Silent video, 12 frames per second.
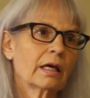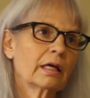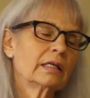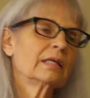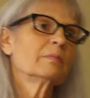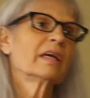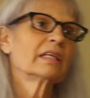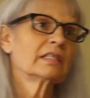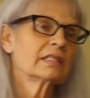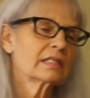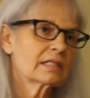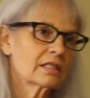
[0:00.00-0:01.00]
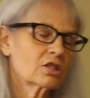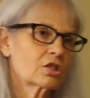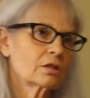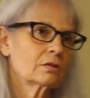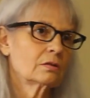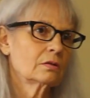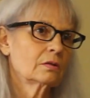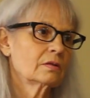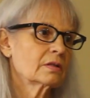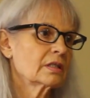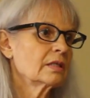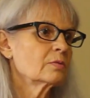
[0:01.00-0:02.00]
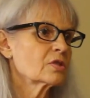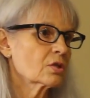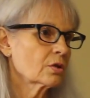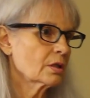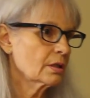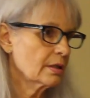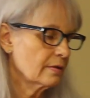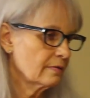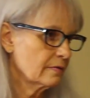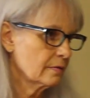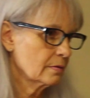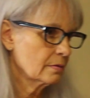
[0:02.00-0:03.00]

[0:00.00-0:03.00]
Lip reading: And he made a decision that he was going to live.